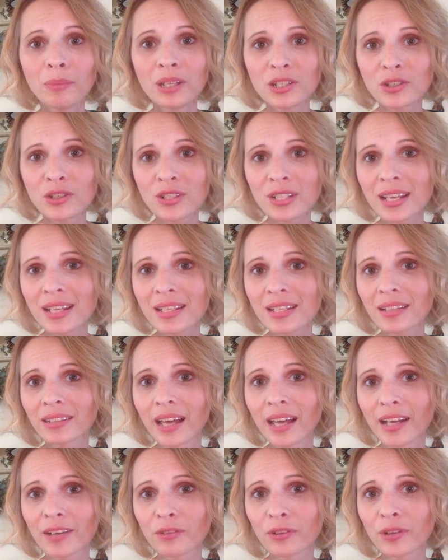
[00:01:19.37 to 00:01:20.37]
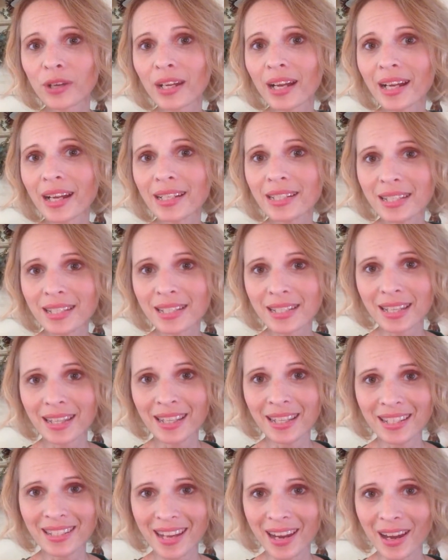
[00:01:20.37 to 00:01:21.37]
Pinterest has a lot of great ideas
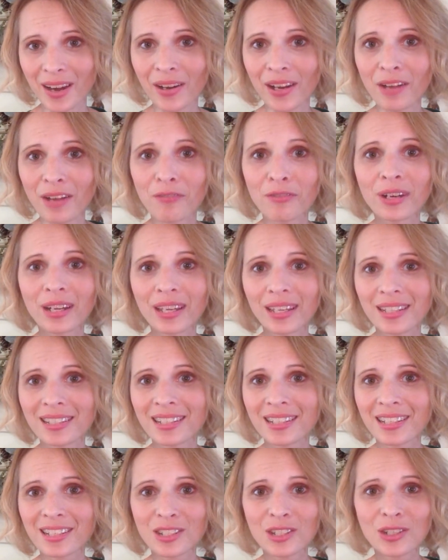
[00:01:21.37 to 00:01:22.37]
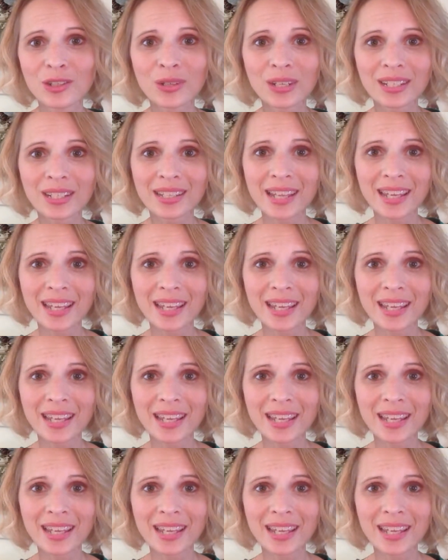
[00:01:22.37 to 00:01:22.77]
in this area. For instance, you can